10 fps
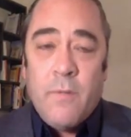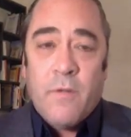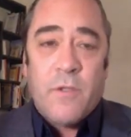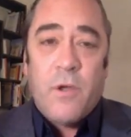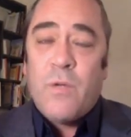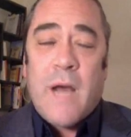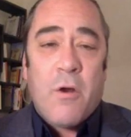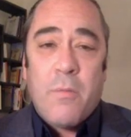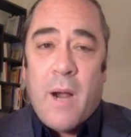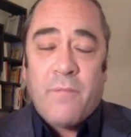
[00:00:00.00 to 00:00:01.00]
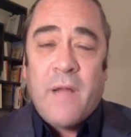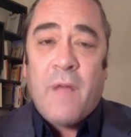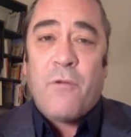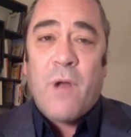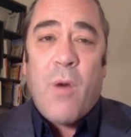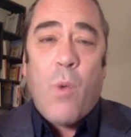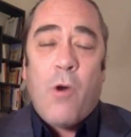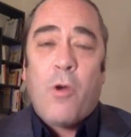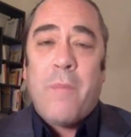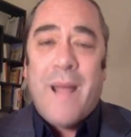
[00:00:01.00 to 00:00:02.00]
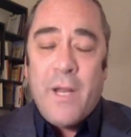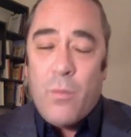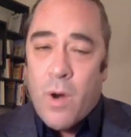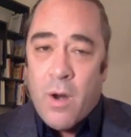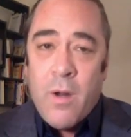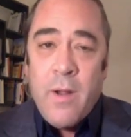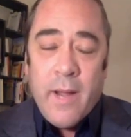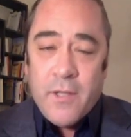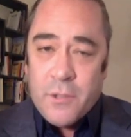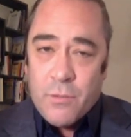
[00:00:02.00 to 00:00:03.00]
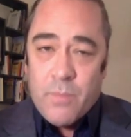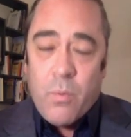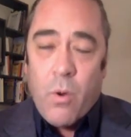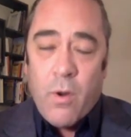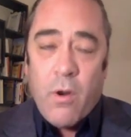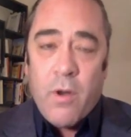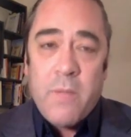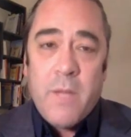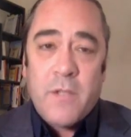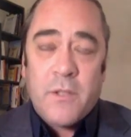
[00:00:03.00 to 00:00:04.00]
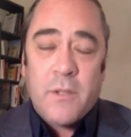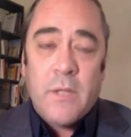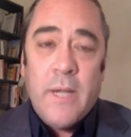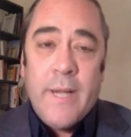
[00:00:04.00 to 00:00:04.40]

There's no doubt about that. They're not welcome anywhere, as your report already mentioned,